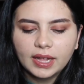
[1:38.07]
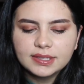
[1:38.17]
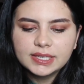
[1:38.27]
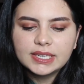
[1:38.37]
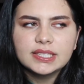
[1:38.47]

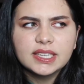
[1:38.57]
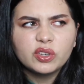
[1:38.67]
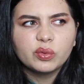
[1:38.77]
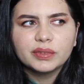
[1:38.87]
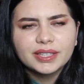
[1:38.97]
As it is, I
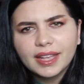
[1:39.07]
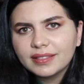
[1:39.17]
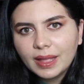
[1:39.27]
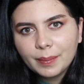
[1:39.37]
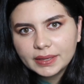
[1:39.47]
don't really
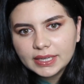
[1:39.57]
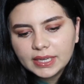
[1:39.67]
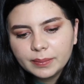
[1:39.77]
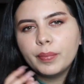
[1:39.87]
get that many,